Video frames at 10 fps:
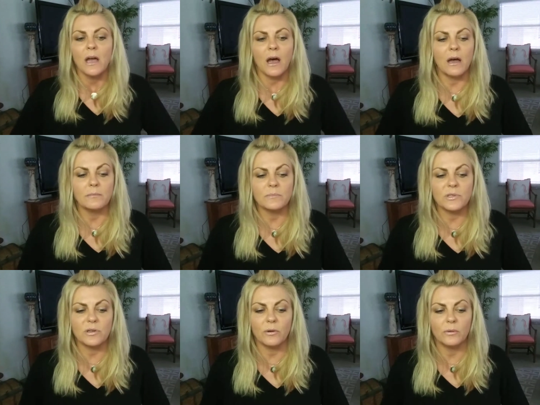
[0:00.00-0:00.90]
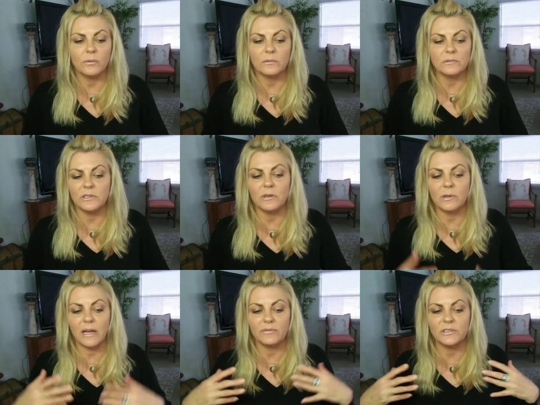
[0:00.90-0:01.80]
Um, so you
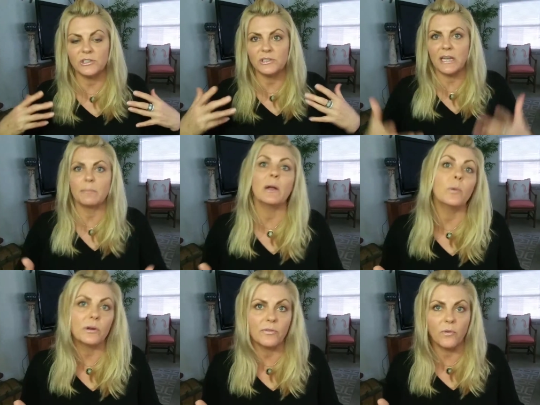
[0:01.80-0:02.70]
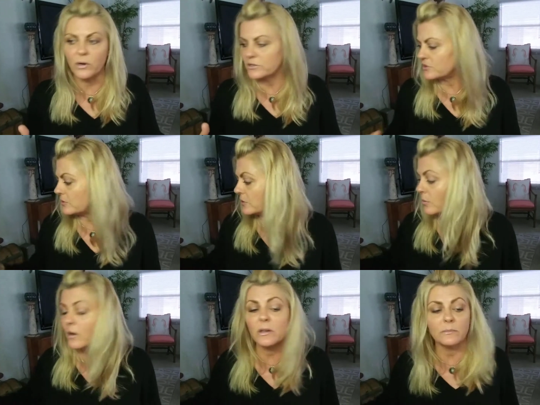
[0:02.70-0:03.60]
don't have to just take my word for it. So you're
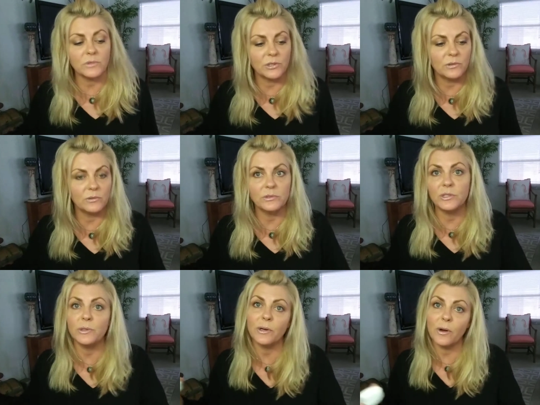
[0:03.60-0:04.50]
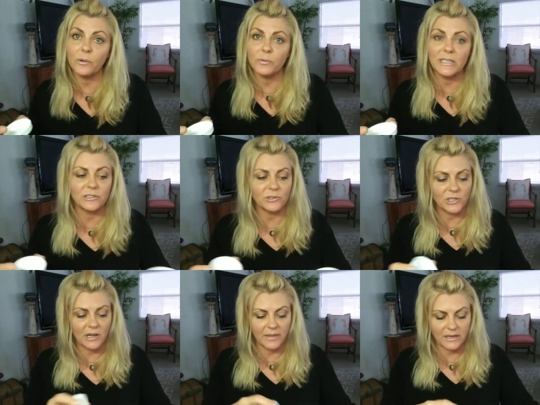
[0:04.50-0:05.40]
welcome to do your own
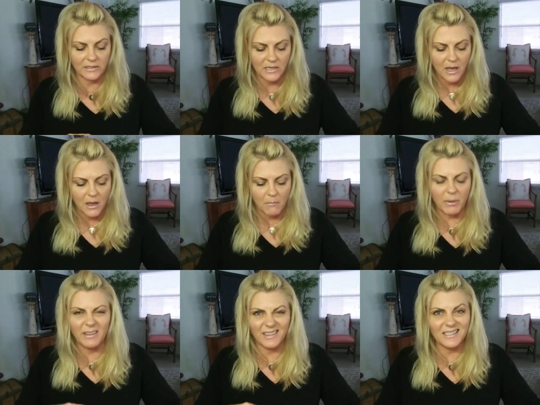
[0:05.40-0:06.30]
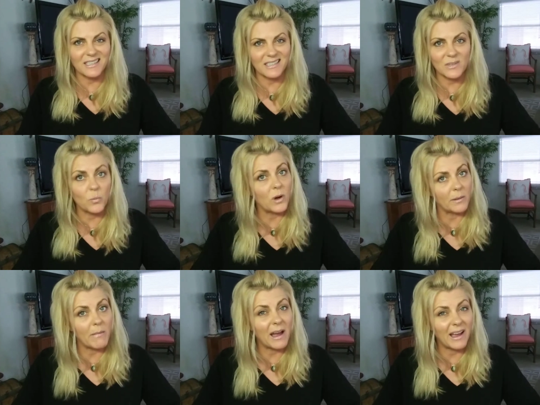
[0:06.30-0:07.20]
research on this. But this is one
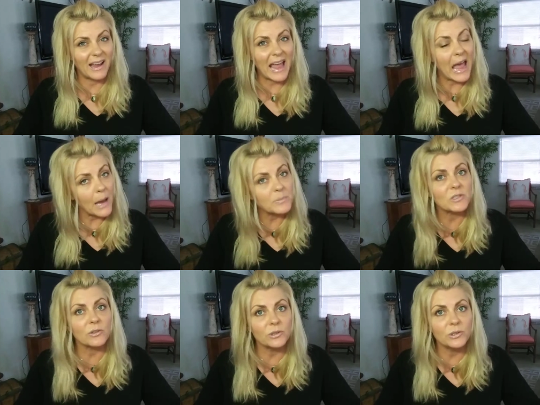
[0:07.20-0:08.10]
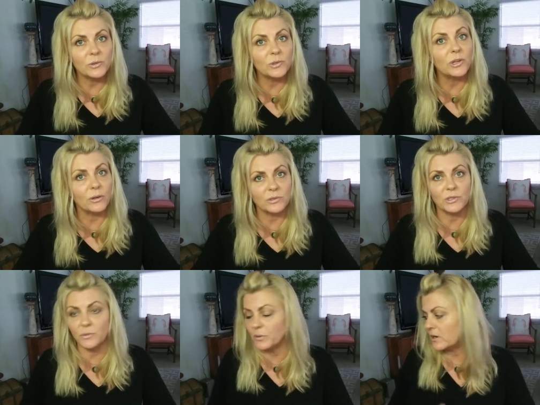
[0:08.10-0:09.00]
of my absolute
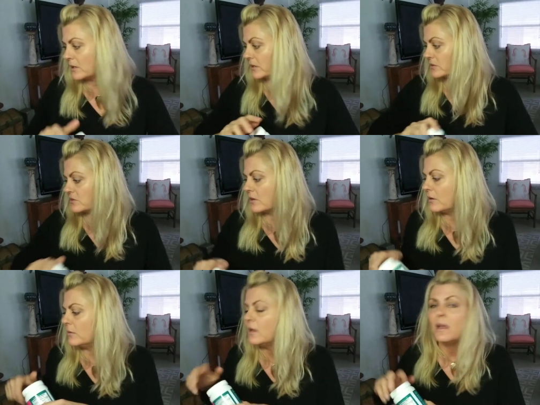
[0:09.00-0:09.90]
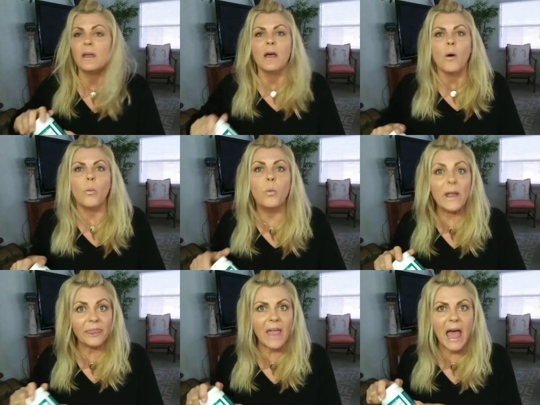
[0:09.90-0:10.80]
go-to products. So
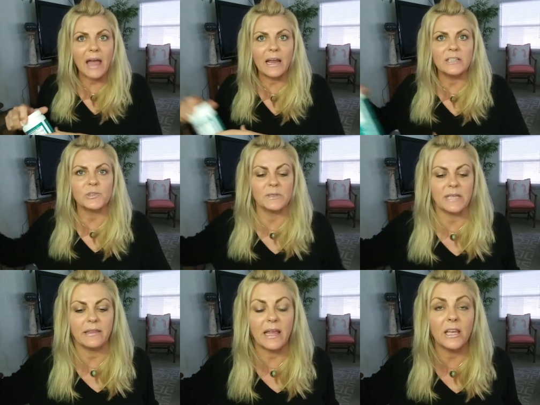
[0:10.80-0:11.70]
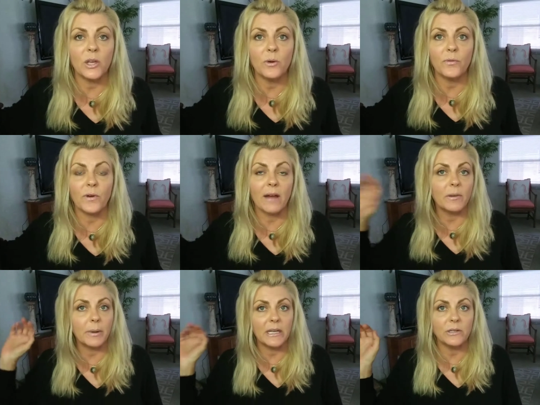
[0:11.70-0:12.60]
with that, I just want to say thank you for
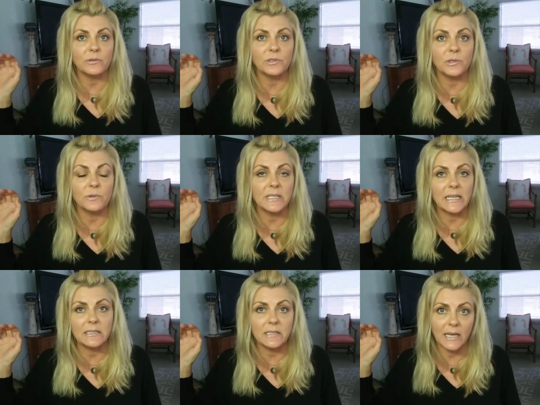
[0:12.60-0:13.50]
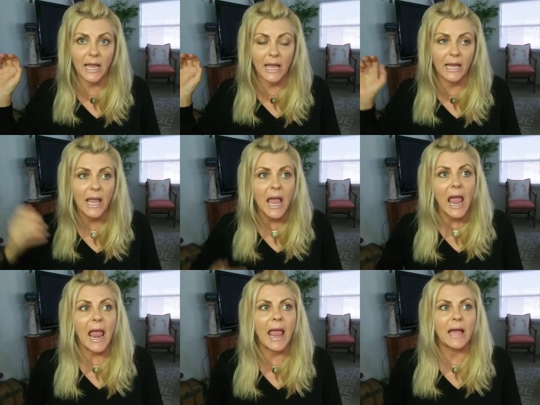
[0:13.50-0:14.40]
everybody who's tuned in today.
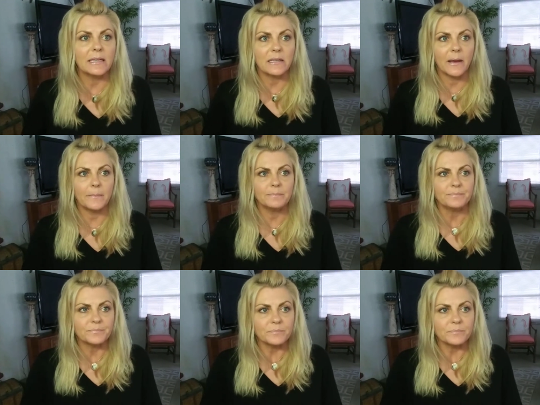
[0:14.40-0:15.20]
And um,